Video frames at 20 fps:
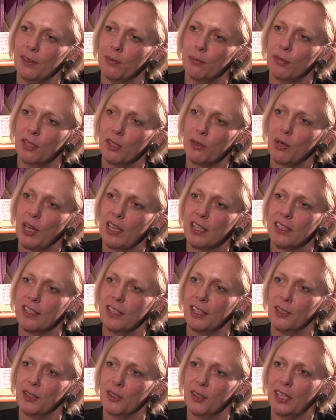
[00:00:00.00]

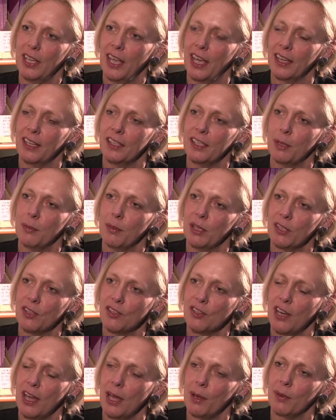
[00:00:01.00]
progressed along the academic
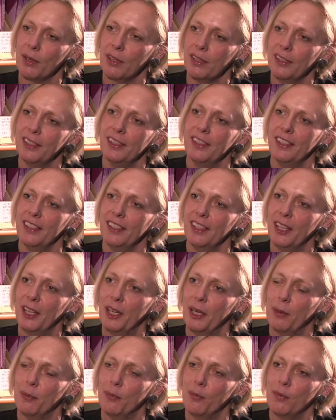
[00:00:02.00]
track
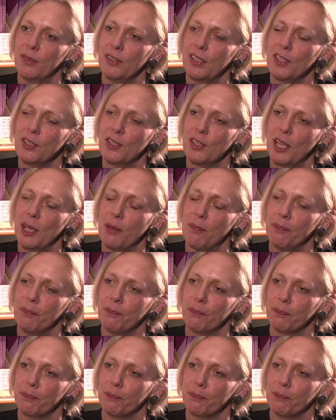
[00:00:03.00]
since then.